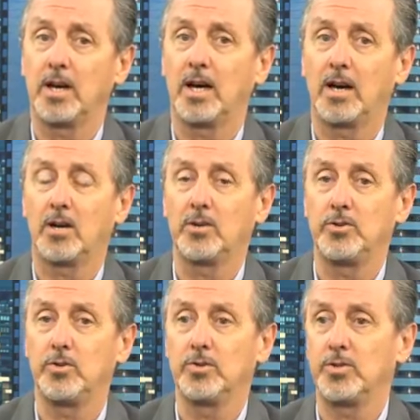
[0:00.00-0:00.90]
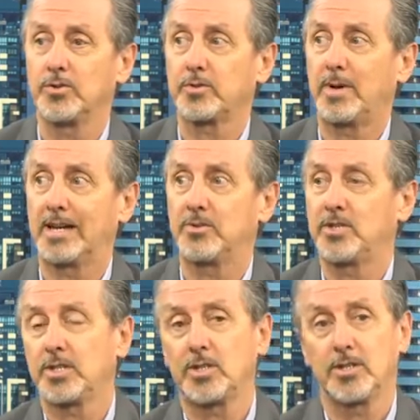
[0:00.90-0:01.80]
are you and your spouse
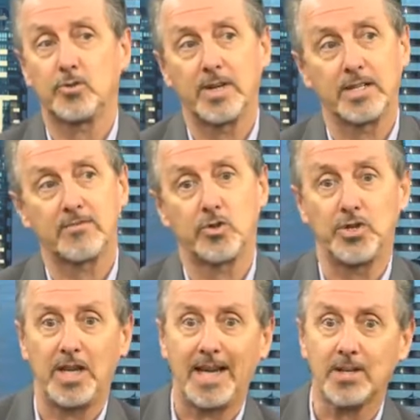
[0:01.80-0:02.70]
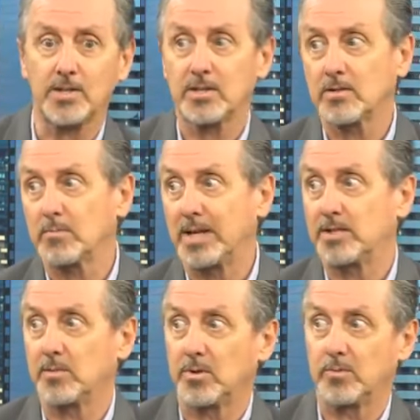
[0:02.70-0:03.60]
just going to transfer checks
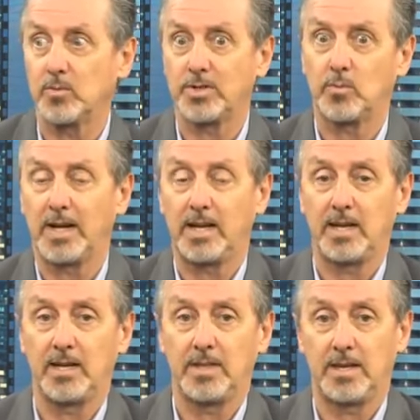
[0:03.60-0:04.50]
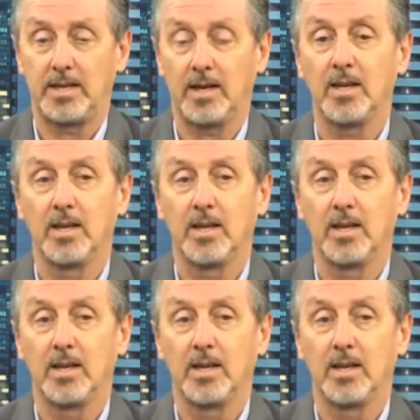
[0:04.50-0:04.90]
based upon which way the uh,